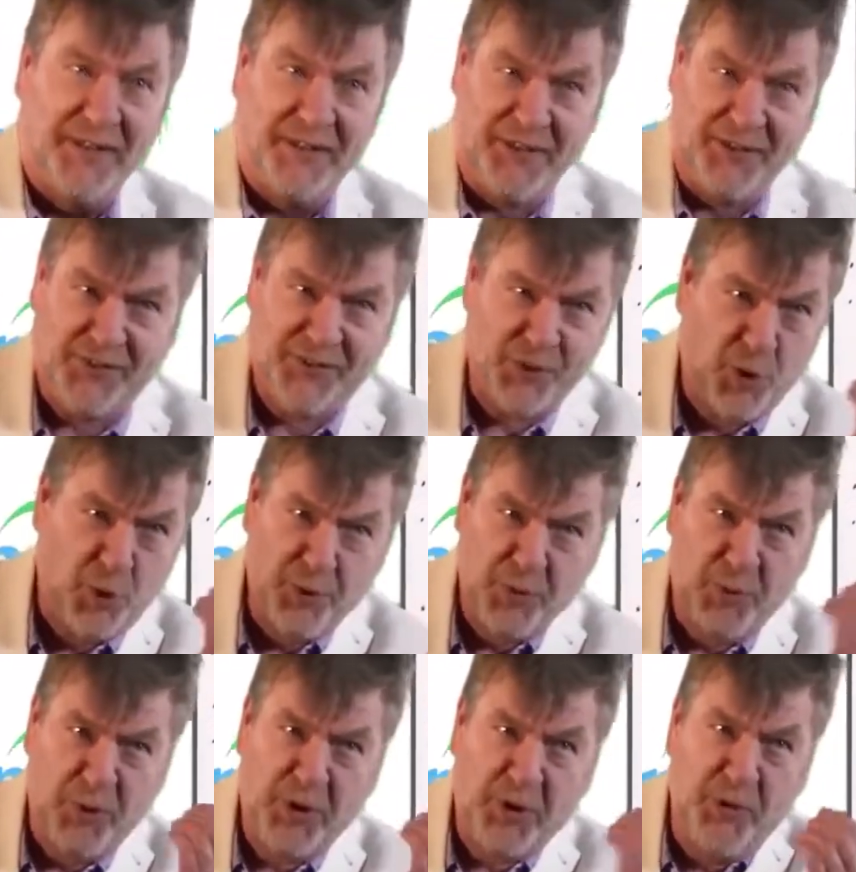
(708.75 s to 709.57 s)
The
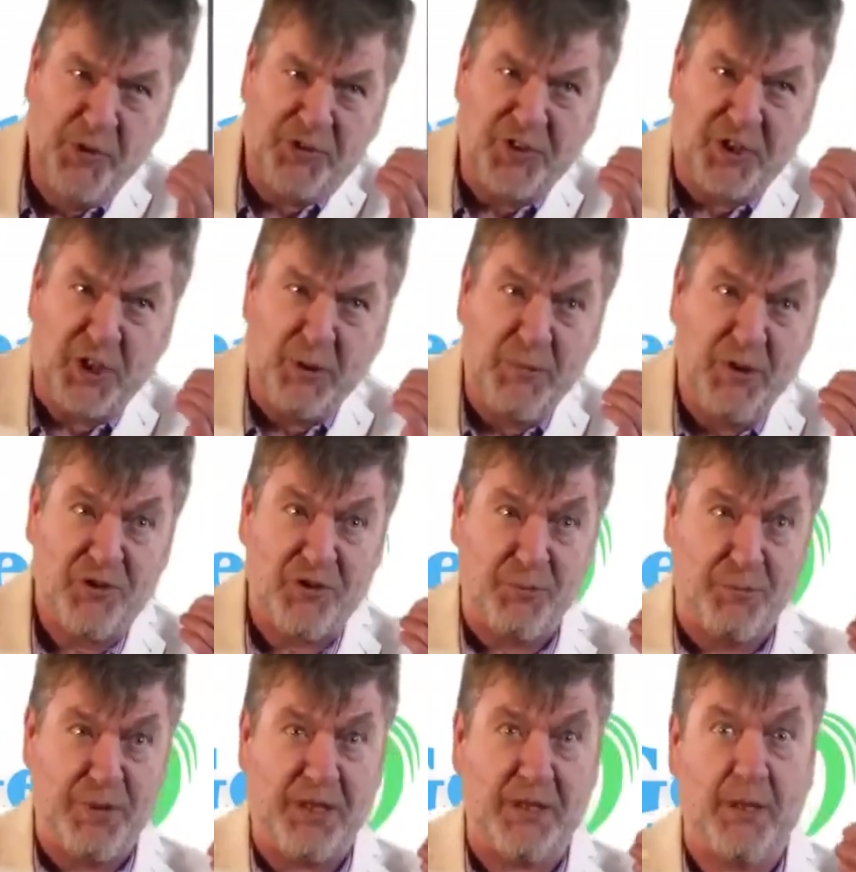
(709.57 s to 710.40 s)
otoacoustic
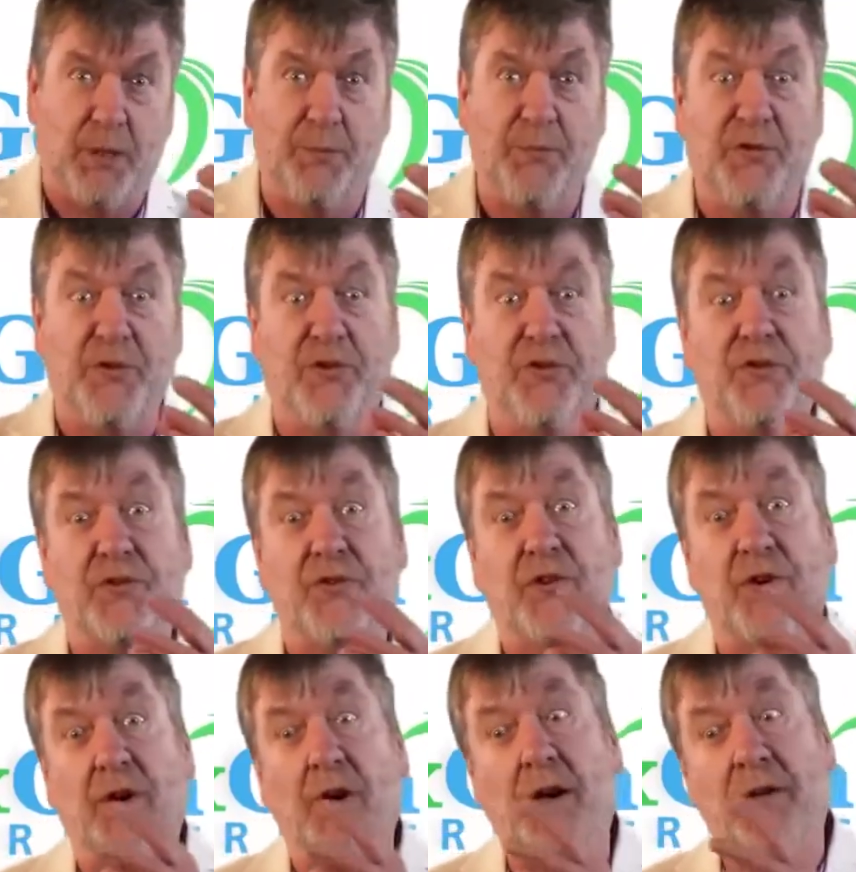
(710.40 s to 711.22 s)
emission becomes
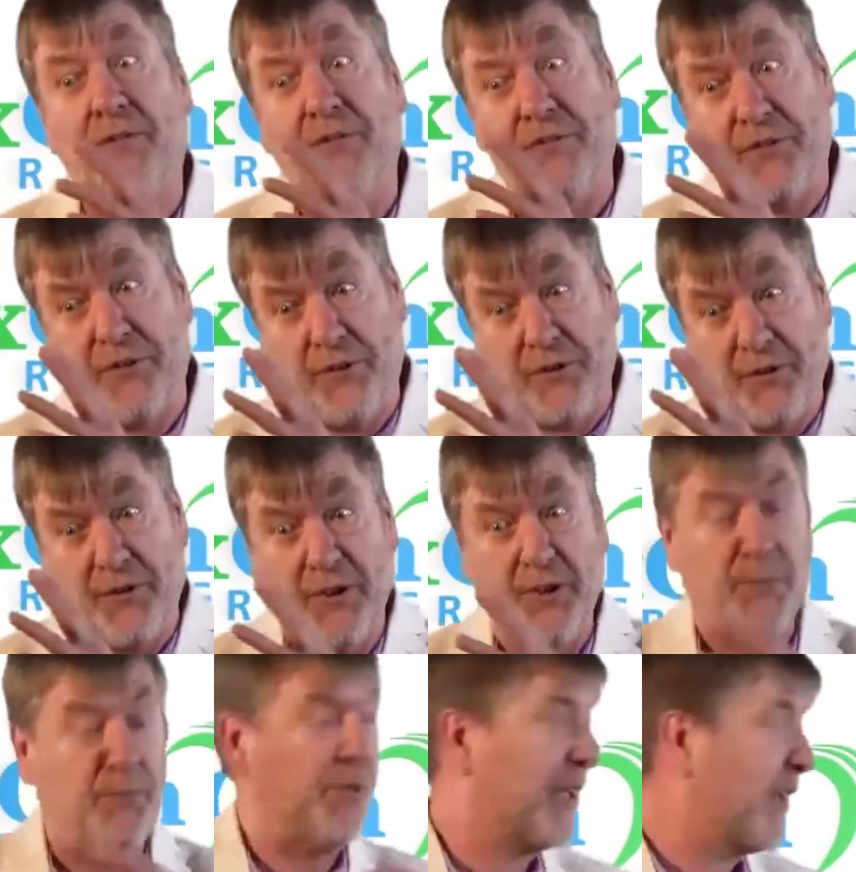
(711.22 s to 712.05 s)
softer
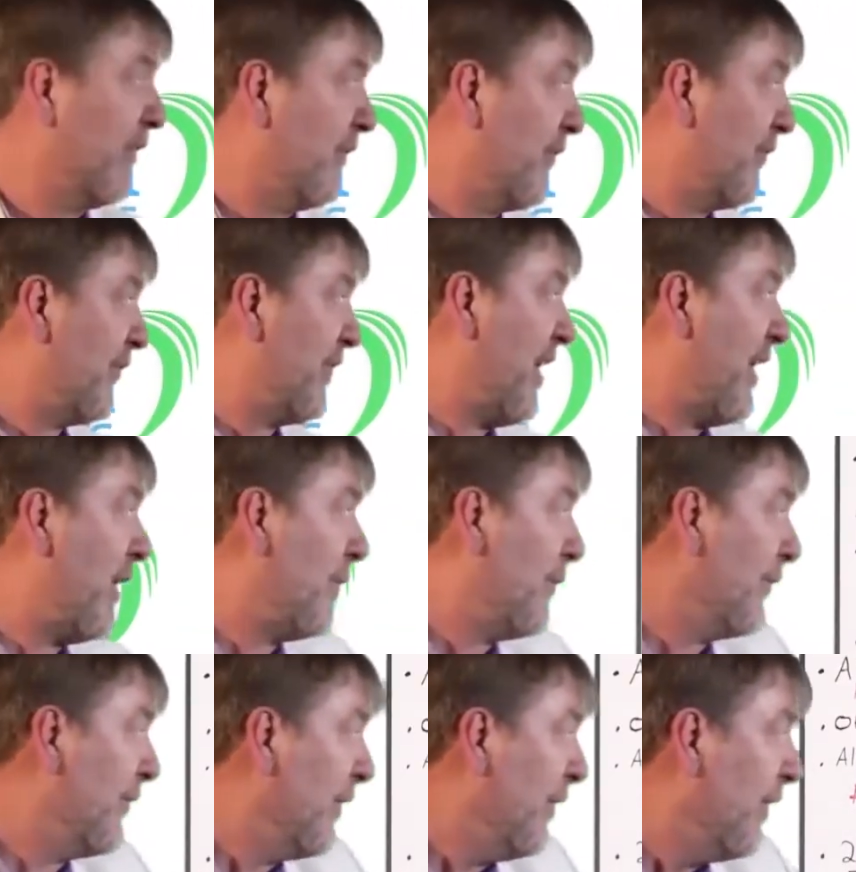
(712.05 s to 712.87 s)
because
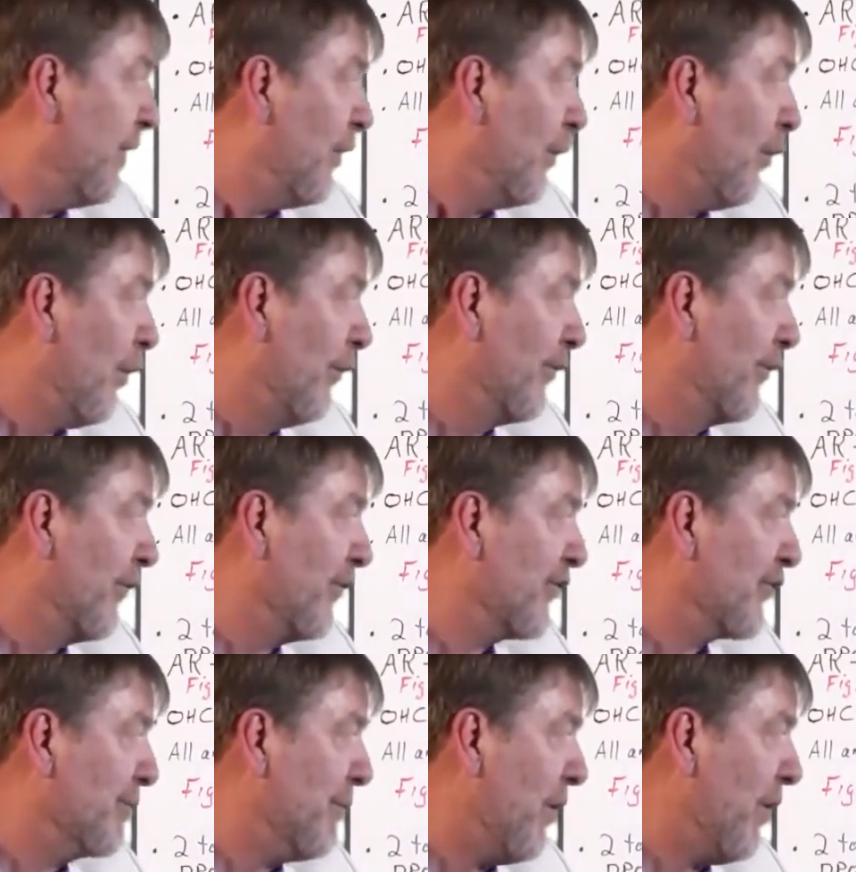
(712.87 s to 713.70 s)
sound over a
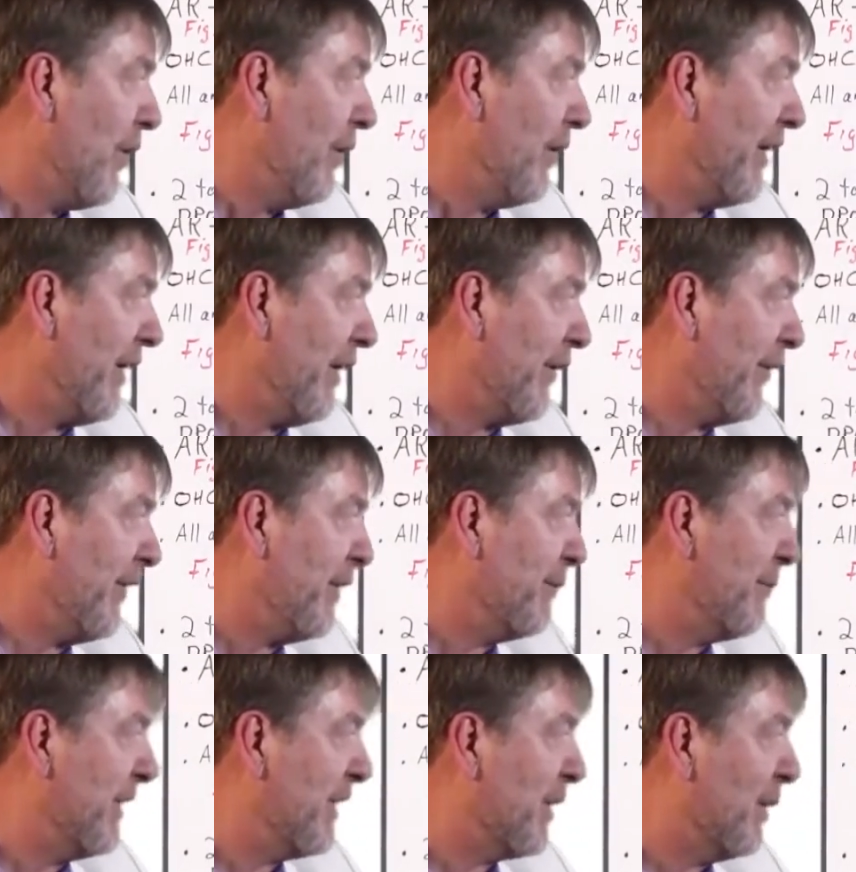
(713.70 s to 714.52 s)
small
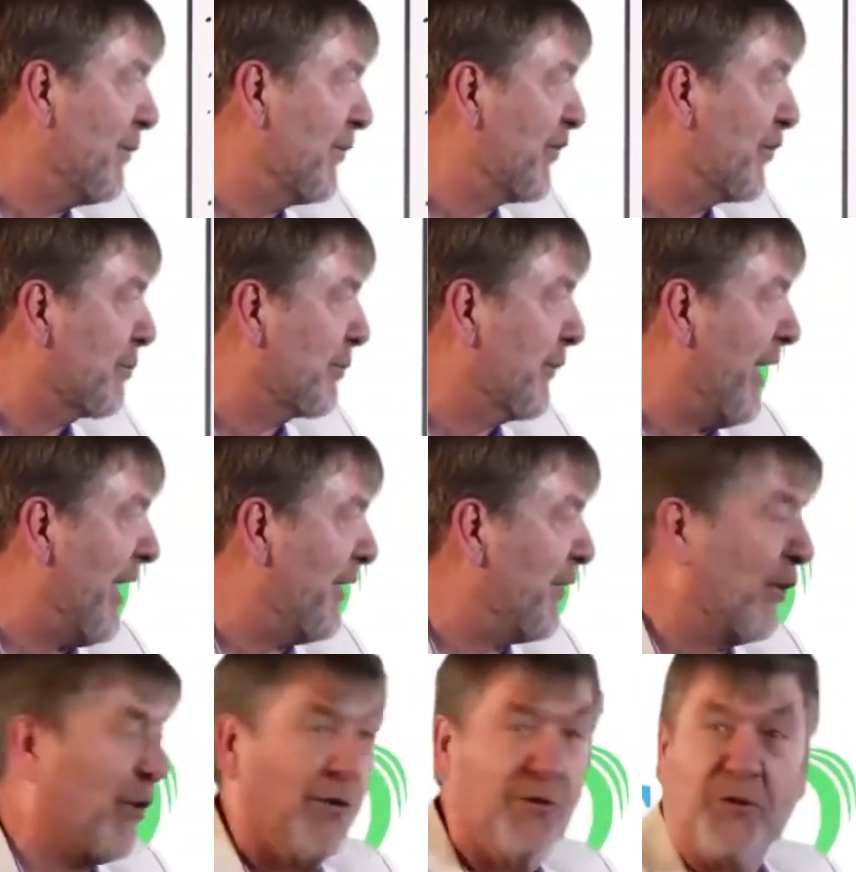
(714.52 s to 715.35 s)
area becomes
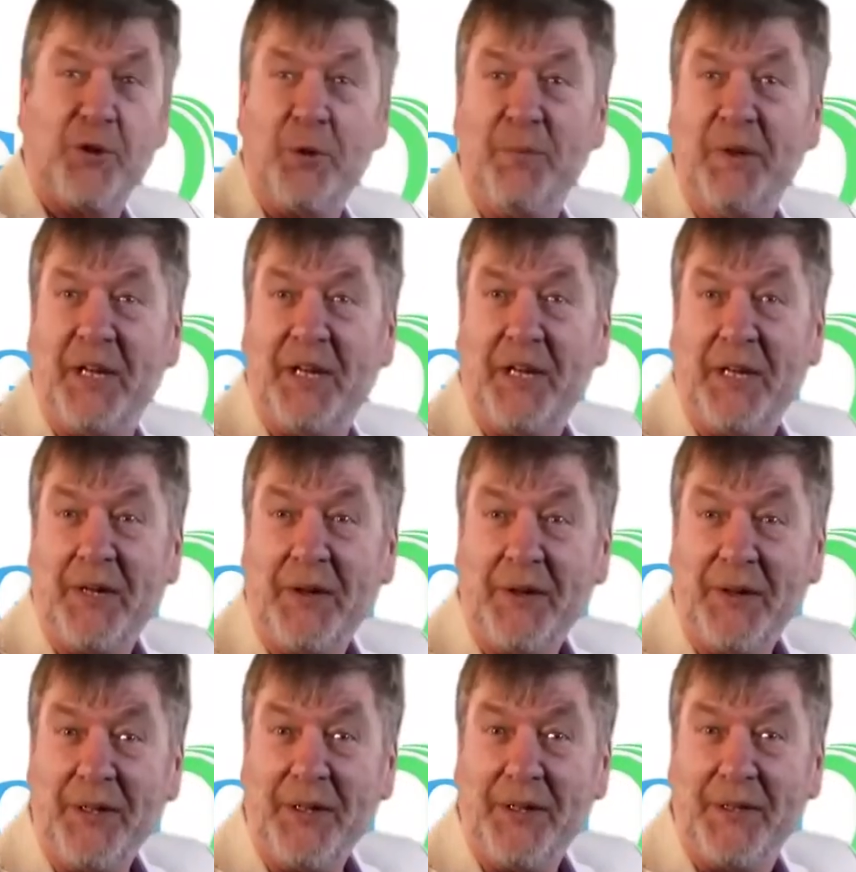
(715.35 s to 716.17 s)
spread over a big
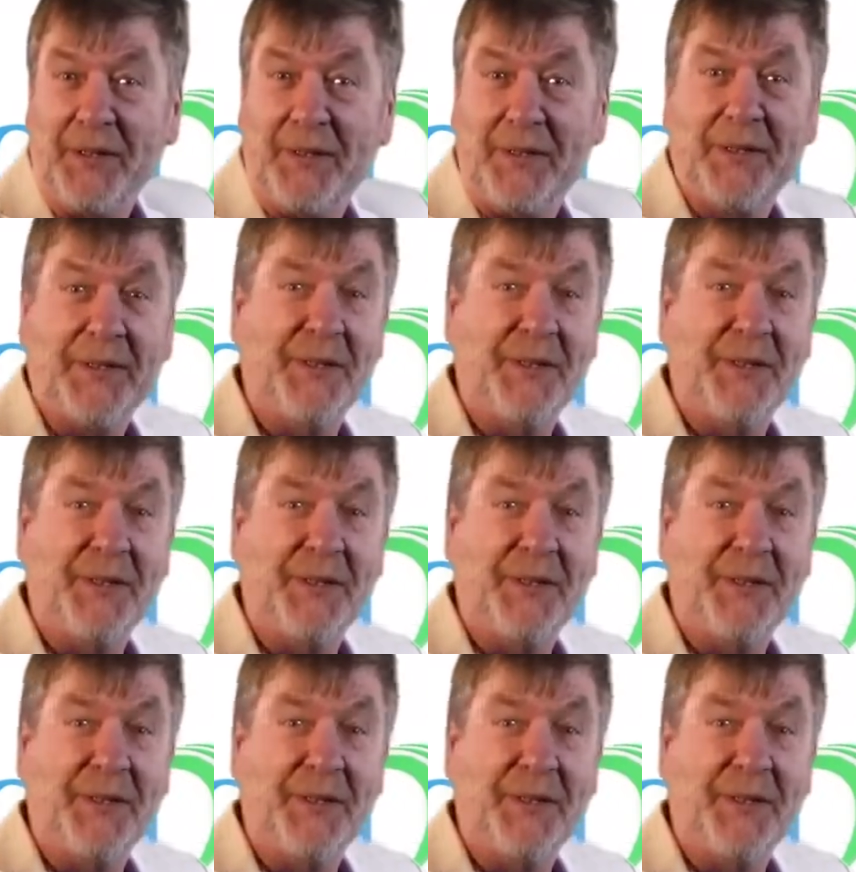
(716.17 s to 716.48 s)
area.